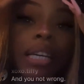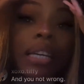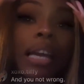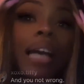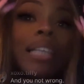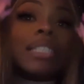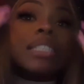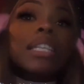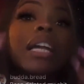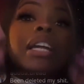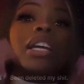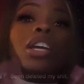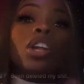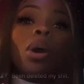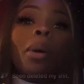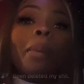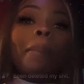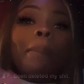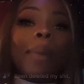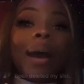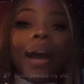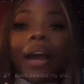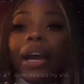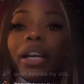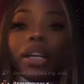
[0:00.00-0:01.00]
Y'all starting to get
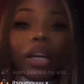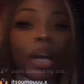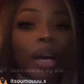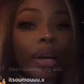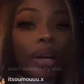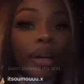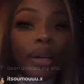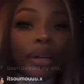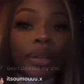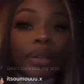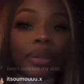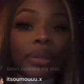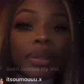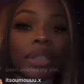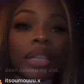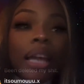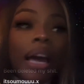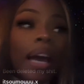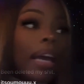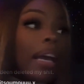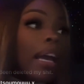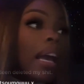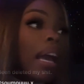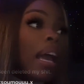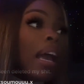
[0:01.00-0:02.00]
on my nerves.
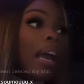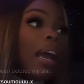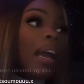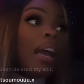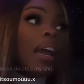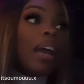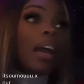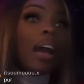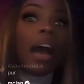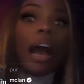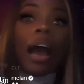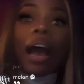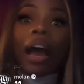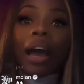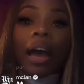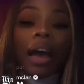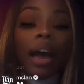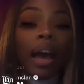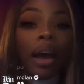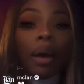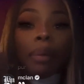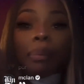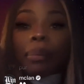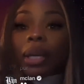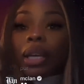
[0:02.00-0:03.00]
Like,
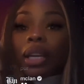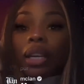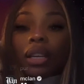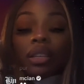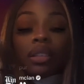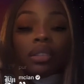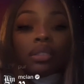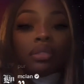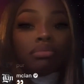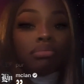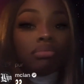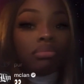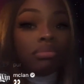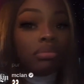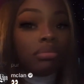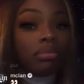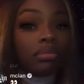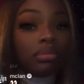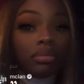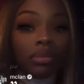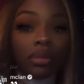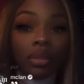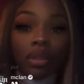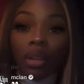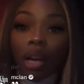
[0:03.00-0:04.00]
I I mean,
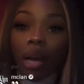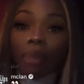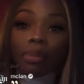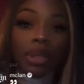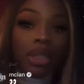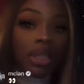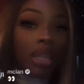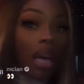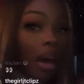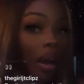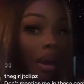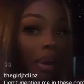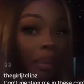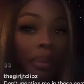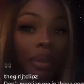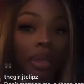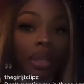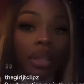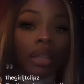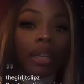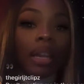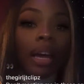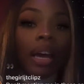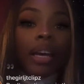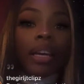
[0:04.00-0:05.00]
I'm
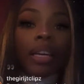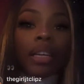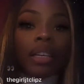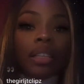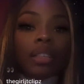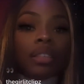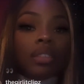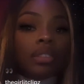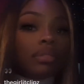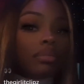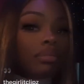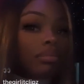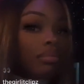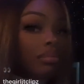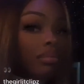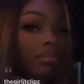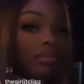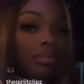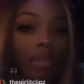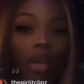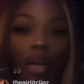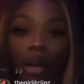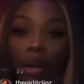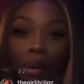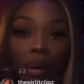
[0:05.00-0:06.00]
sorry. Like,
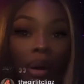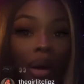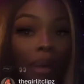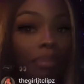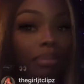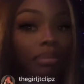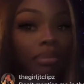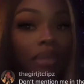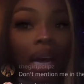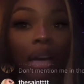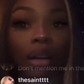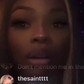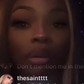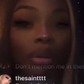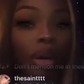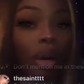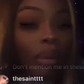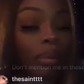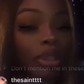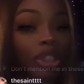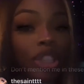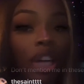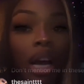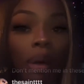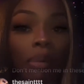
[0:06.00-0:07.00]
uh, am um, I don't know
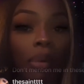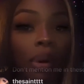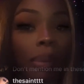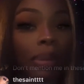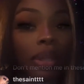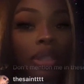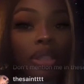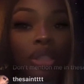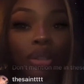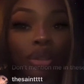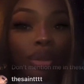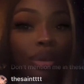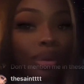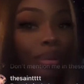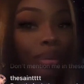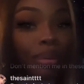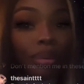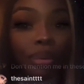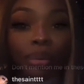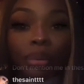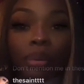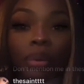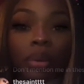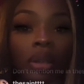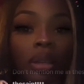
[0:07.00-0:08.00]
what y'all want me to
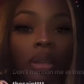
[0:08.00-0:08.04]
do.